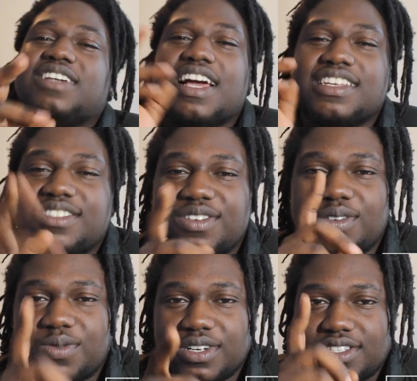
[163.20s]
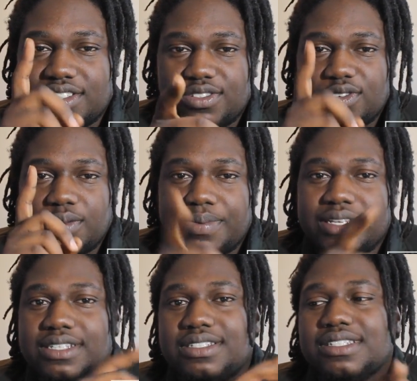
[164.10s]
You guys know what to do to be
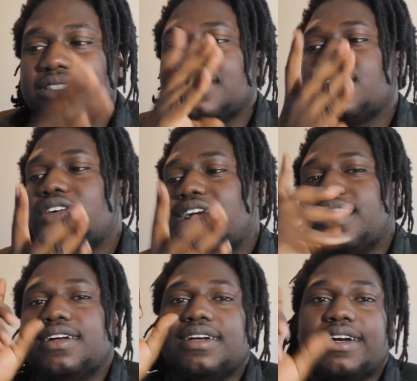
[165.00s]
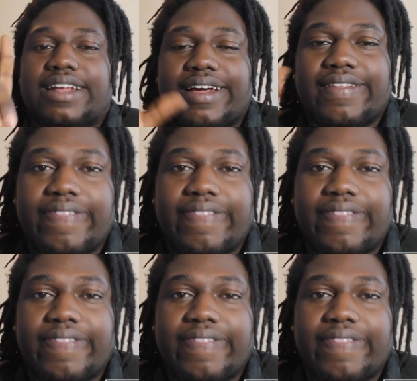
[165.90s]
the subscriber of that